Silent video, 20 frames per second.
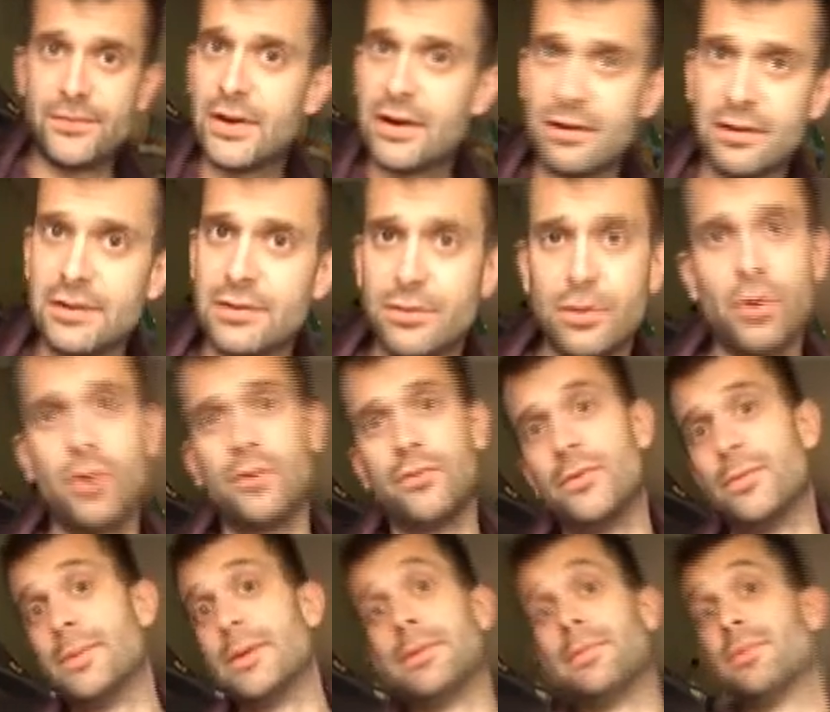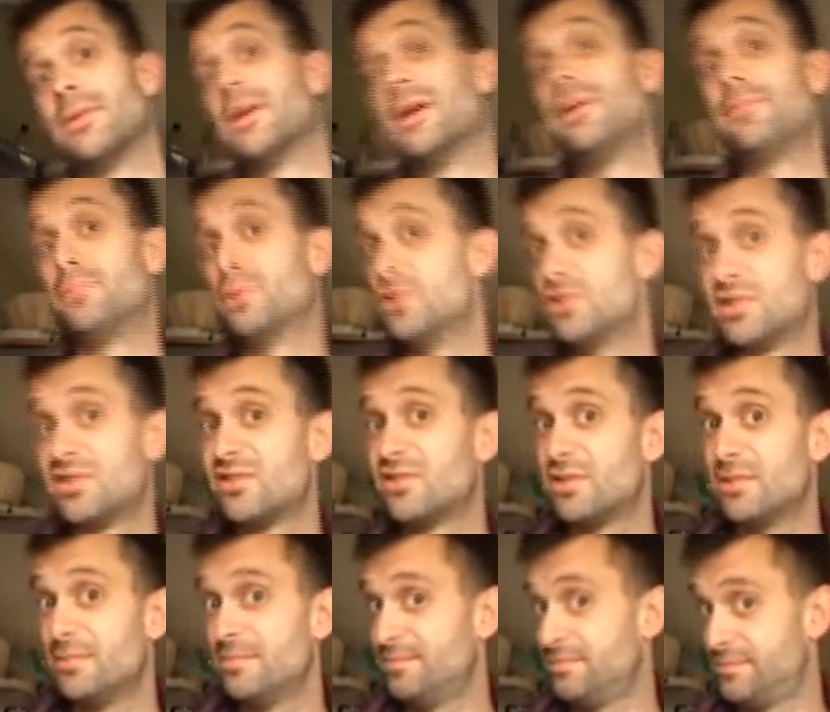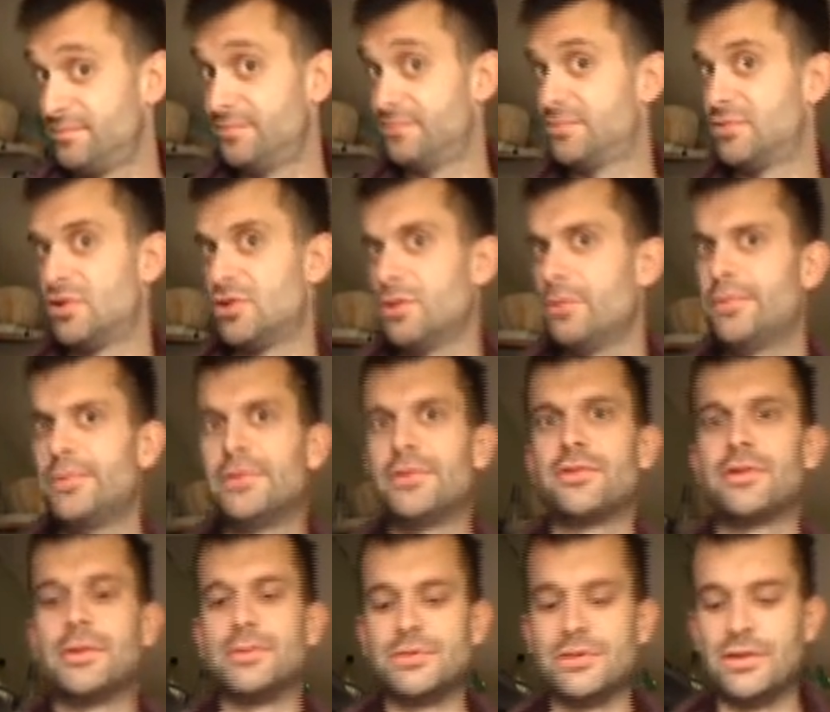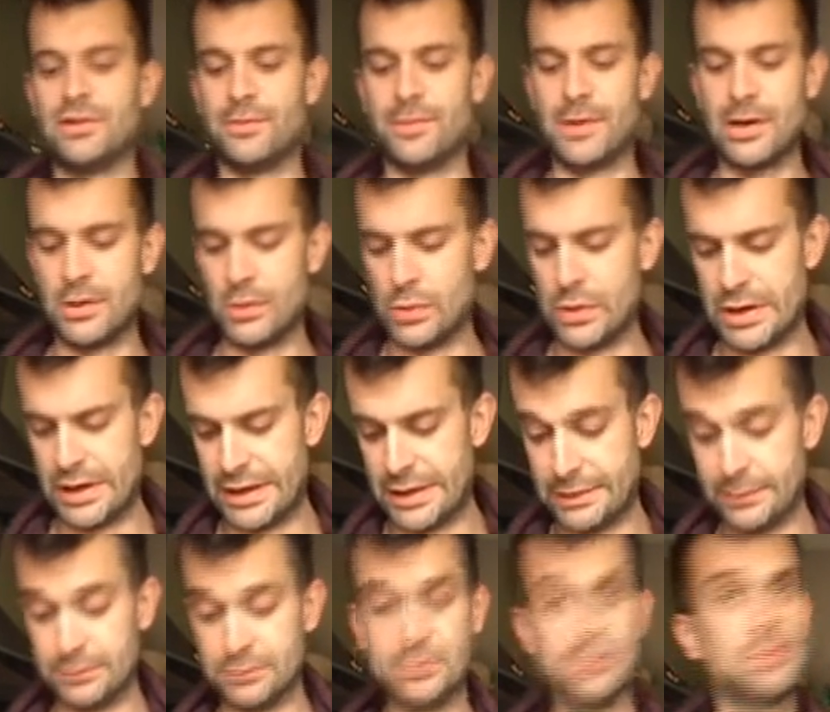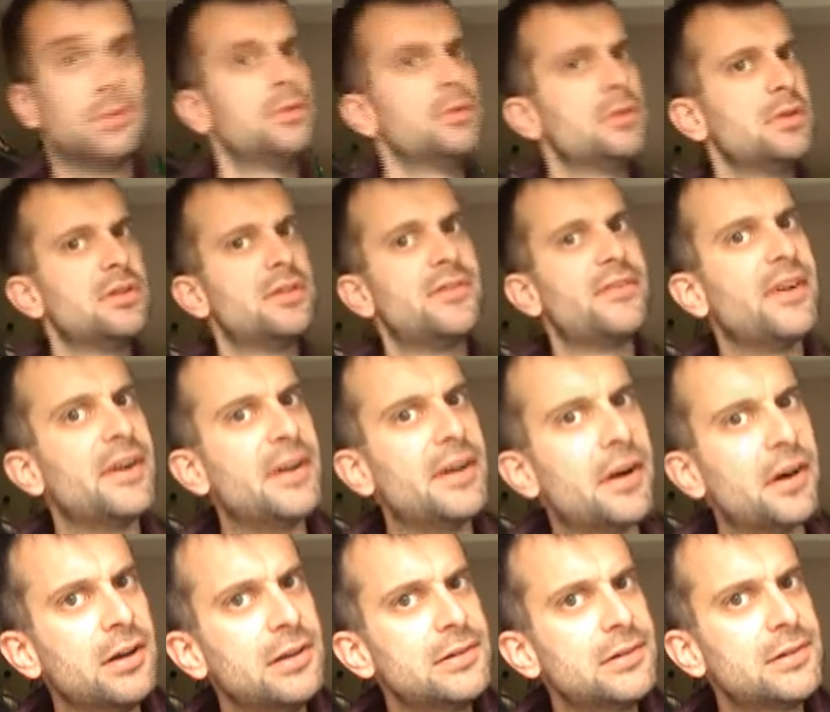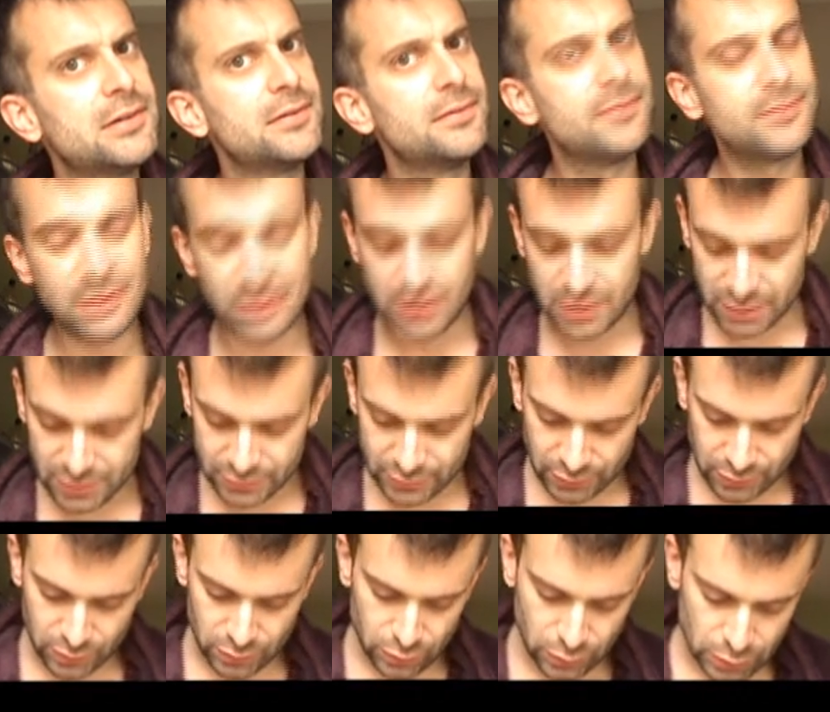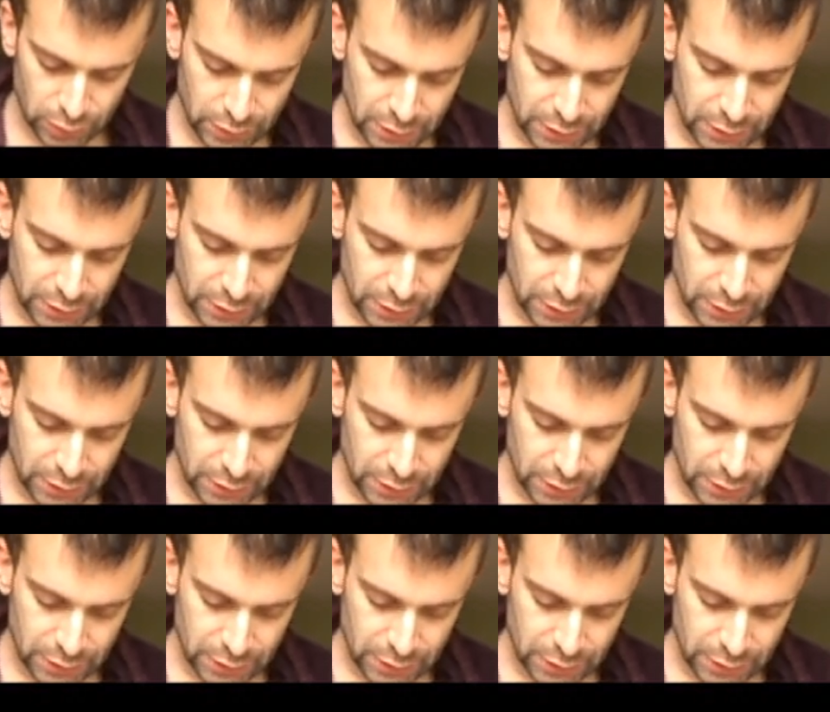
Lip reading: very thoughtful people had pushed some job descriptions my way. It's very nice. Very nice, I thought.